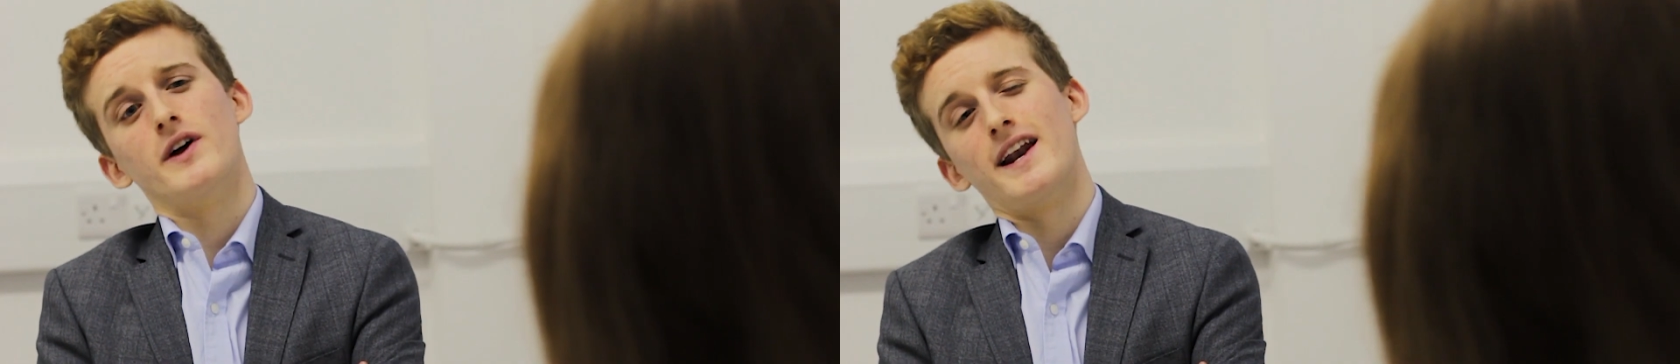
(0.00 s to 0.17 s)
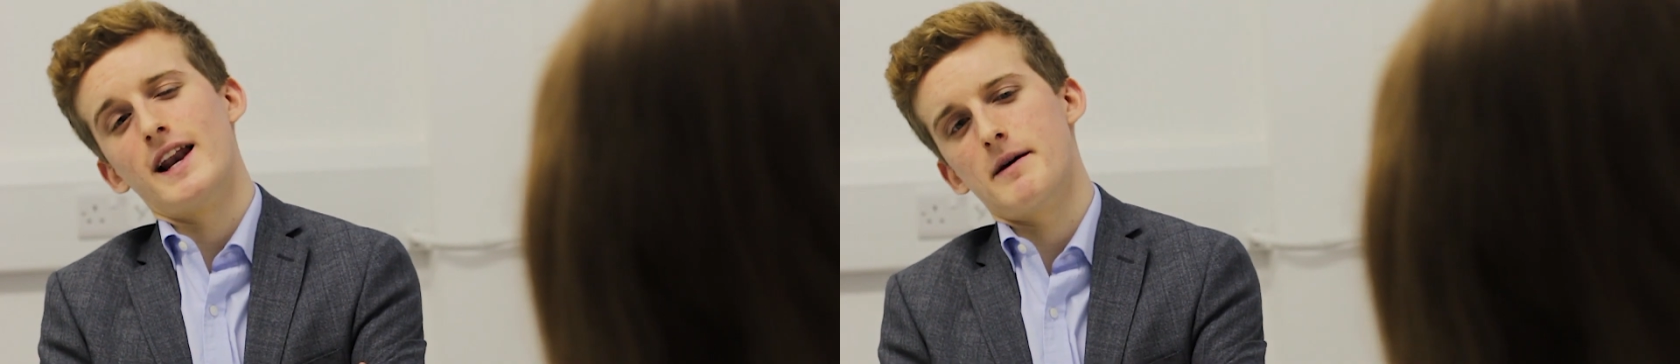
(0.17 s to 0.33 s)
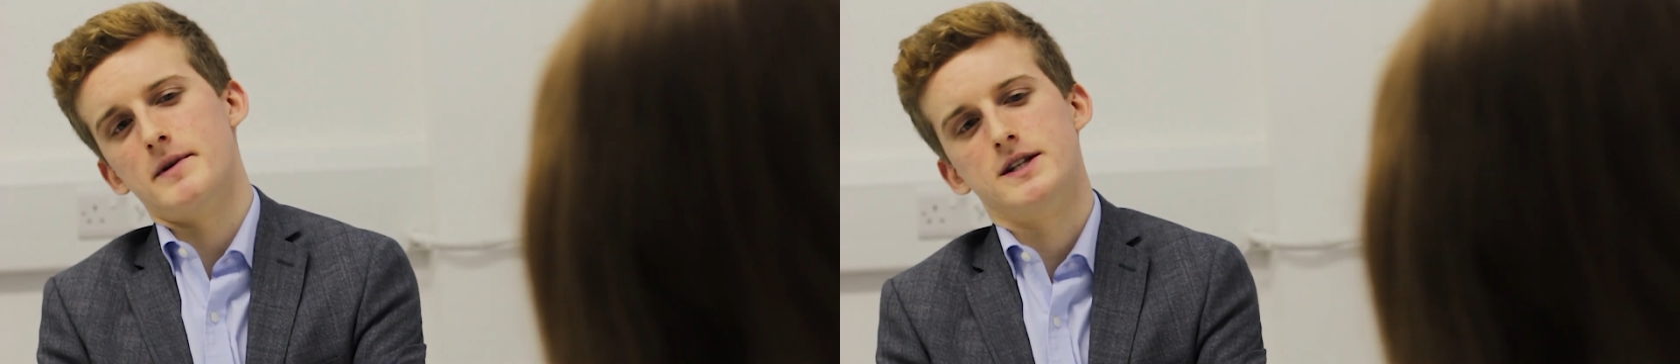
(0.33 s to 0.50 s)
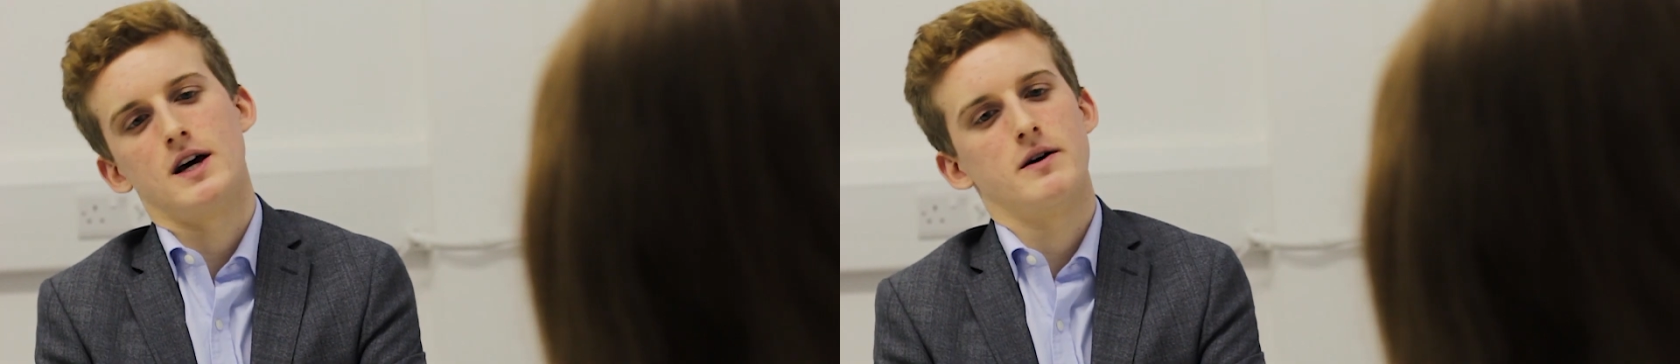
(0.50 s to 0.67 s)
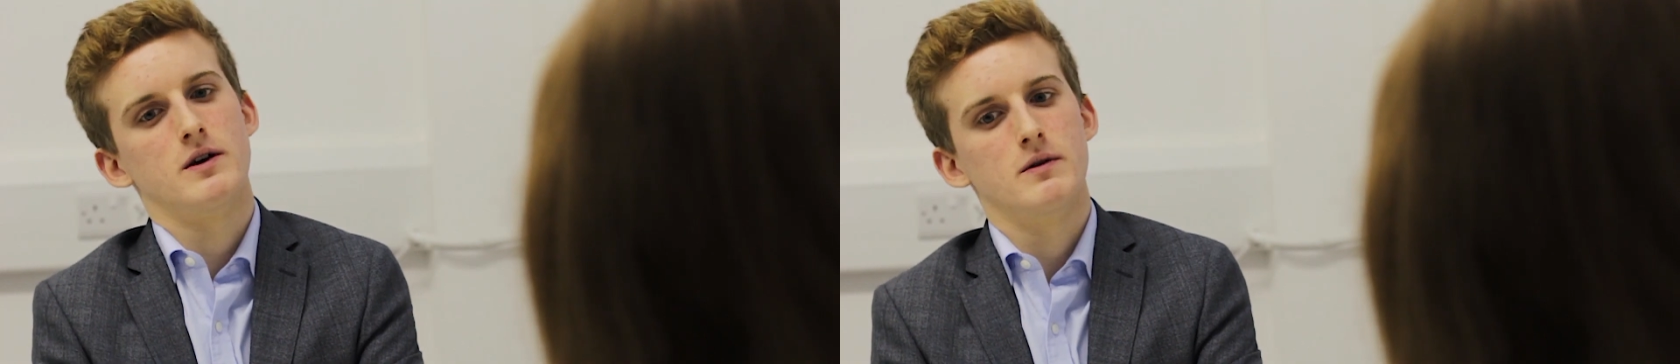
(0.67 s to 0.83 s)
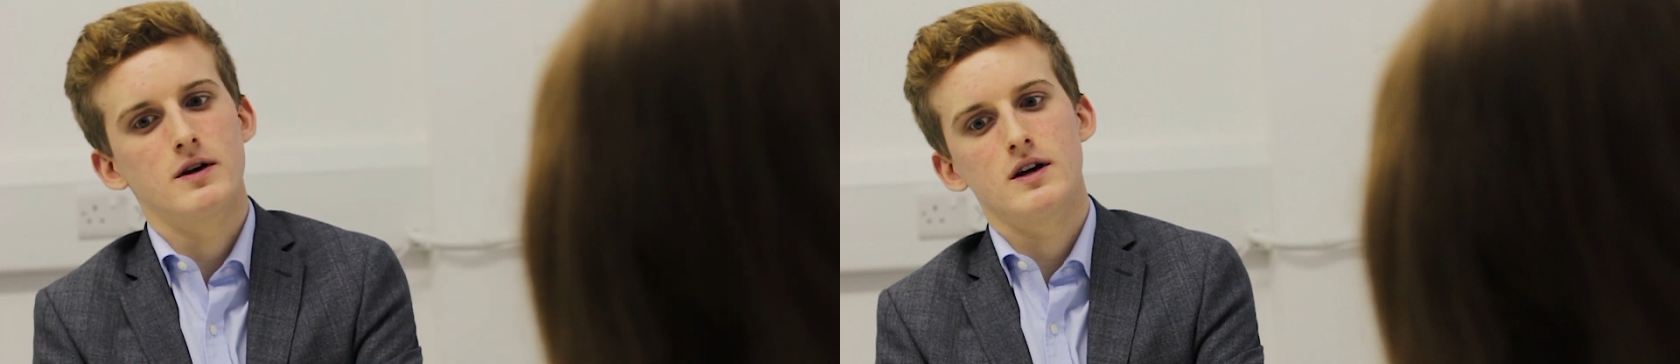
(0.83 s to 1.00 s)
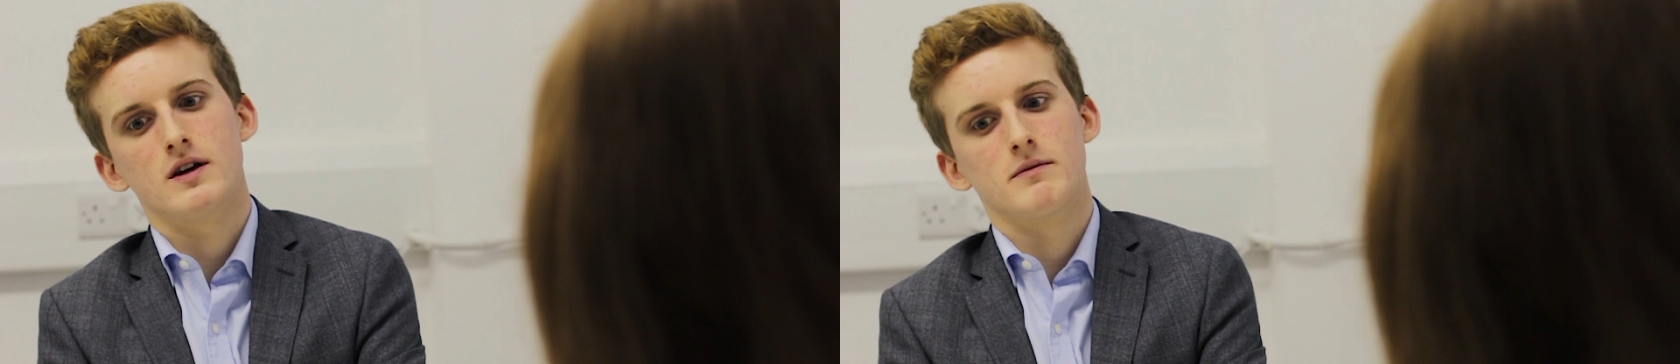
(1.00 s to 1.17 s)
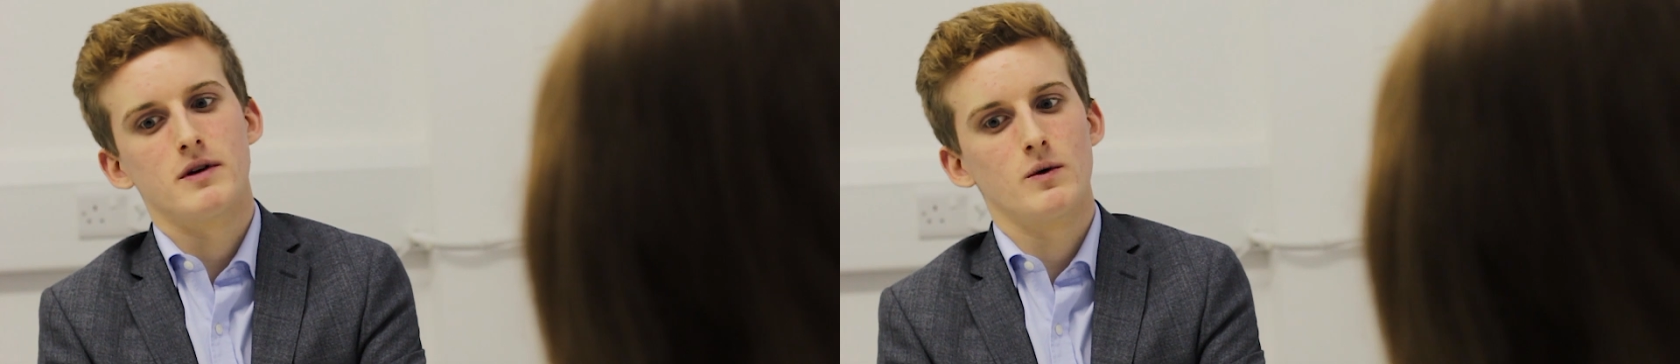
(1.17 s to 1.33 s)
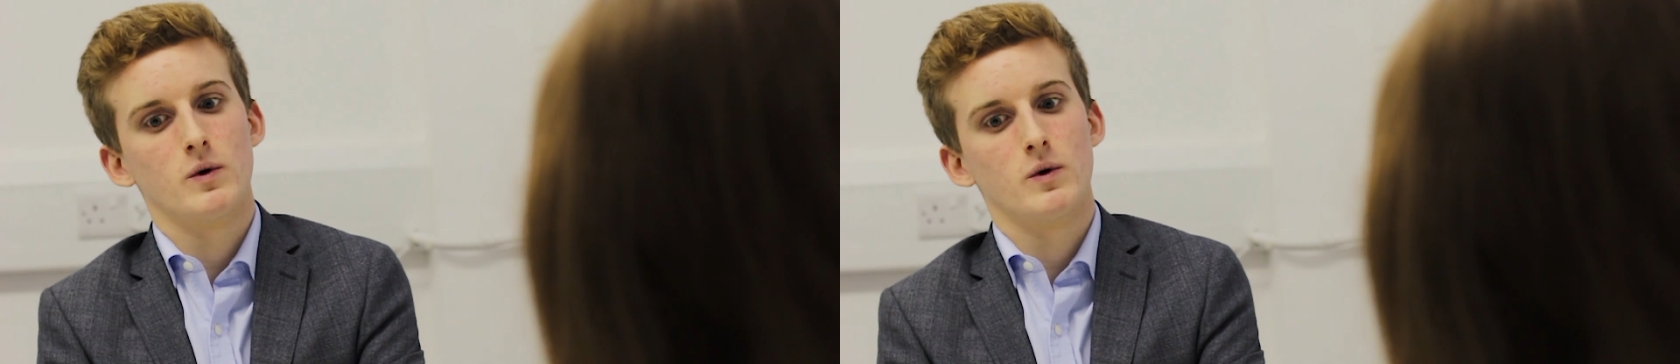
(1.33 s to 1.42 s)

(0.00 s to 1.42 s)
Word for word: and let me tell you, he can be